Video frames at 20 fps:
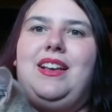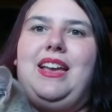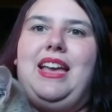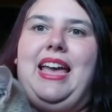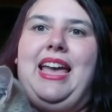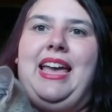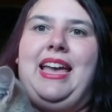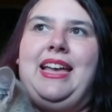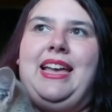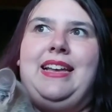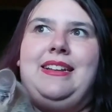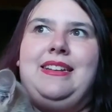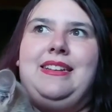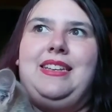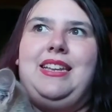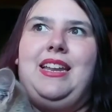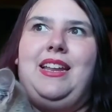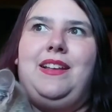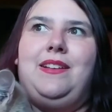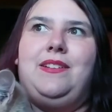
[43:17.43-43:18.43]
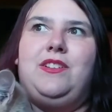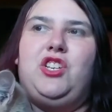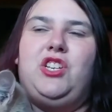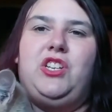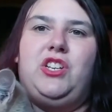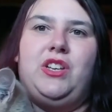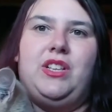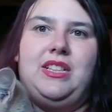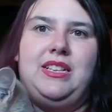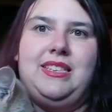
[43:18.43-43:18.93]
And she
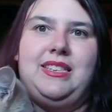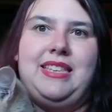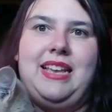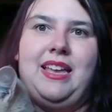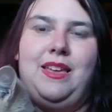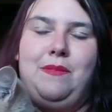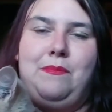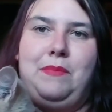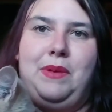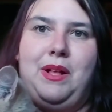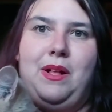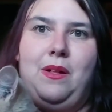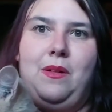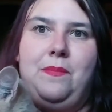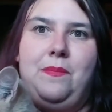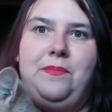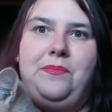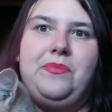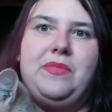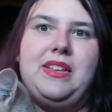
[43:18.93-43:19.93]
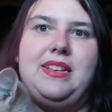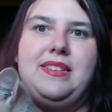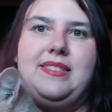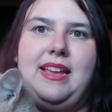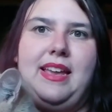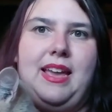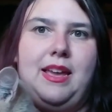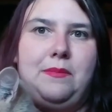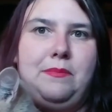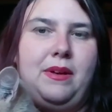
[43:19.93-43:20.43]
took the second ball, because
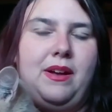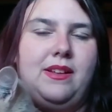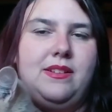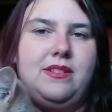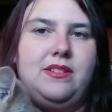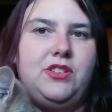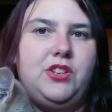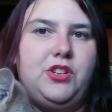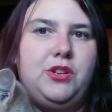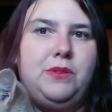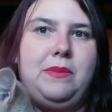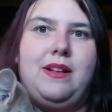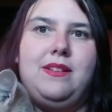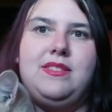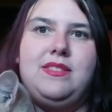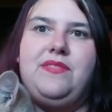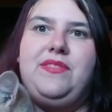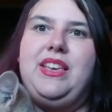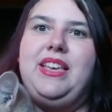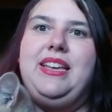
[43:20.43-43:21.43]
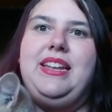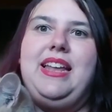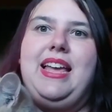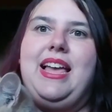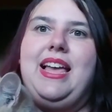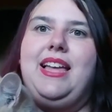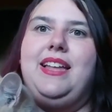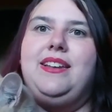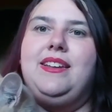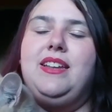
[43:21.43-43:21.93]
I had bought in 2 balls of it,
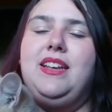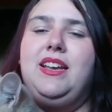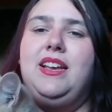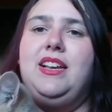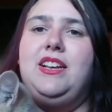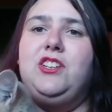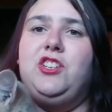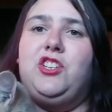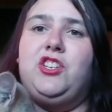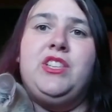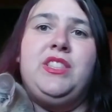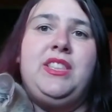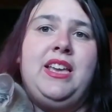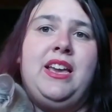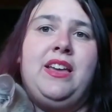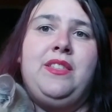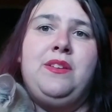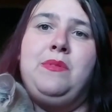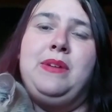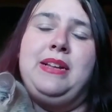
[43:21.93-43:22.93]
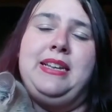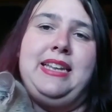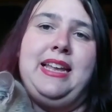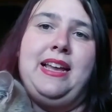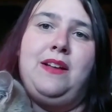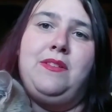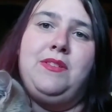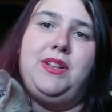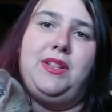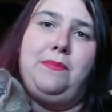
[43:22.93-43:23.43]
and she took the other one
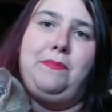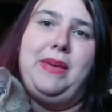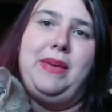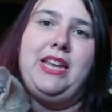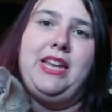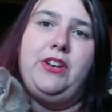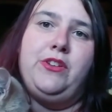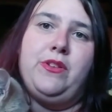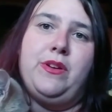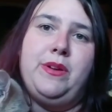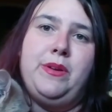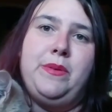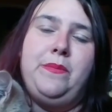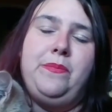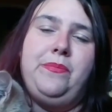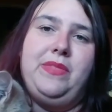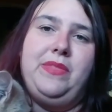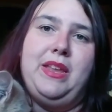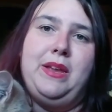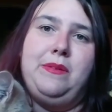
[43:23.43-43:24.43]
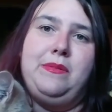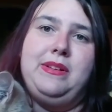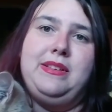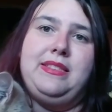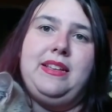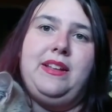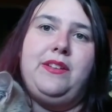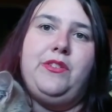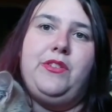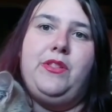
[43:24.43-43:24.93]
down to the bedroom. It
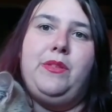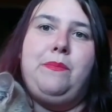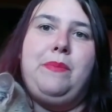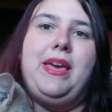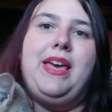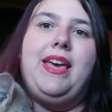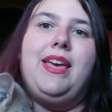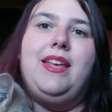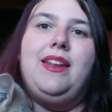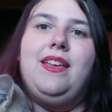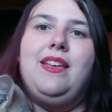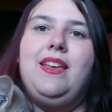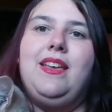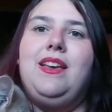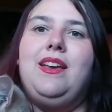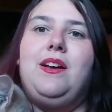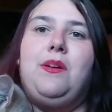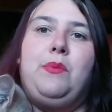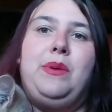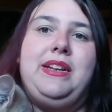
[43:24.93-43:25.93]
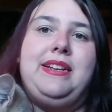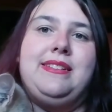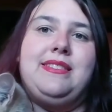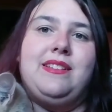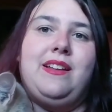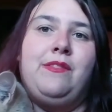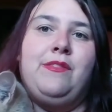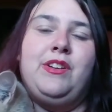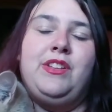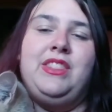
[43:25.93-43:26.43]
was under the bed. We
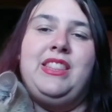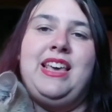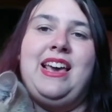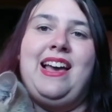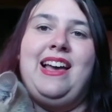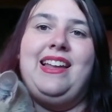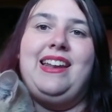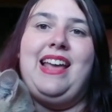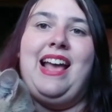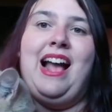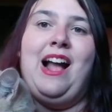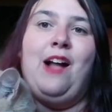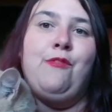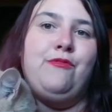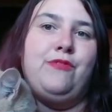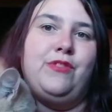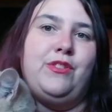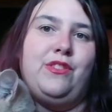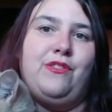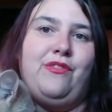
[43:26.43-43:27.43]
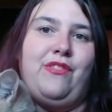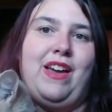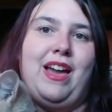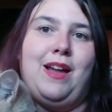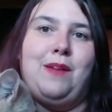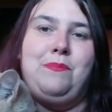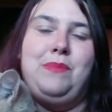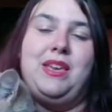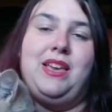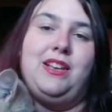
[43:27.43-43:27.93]
discovered that after the
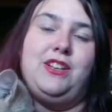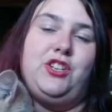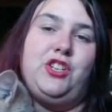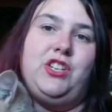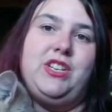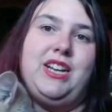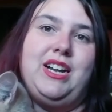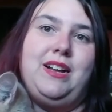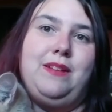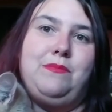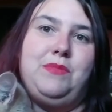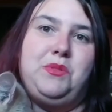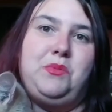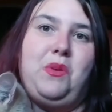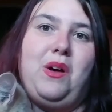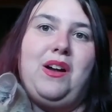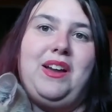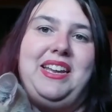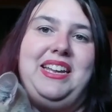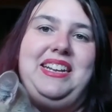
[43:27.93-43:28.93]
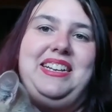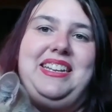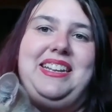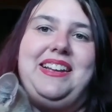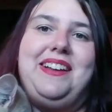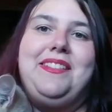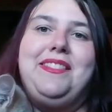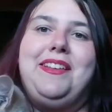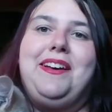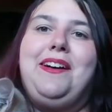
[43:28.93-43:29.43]
fact because she comes walking
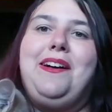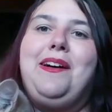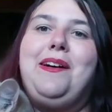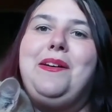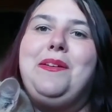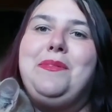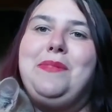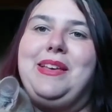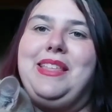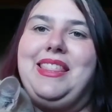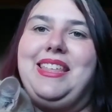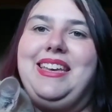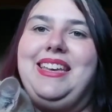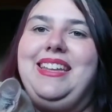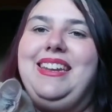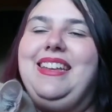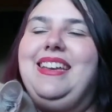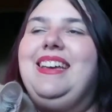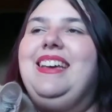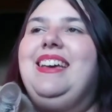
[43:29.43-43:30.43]
down the hall with it.